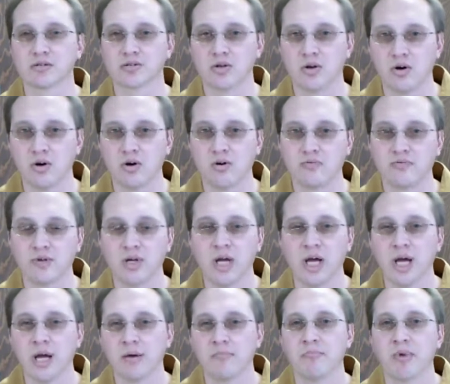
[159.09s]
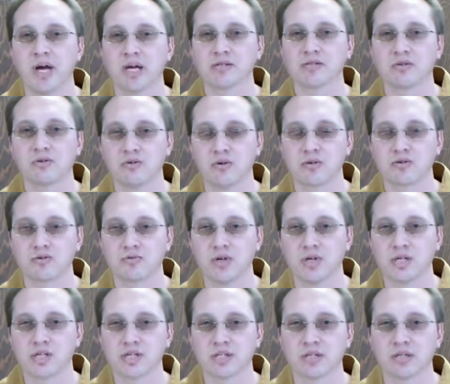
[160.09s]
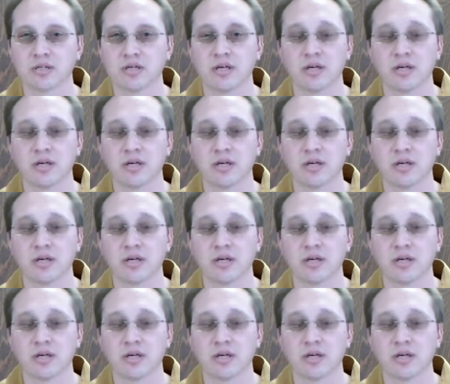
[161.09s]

solve mass incarceration,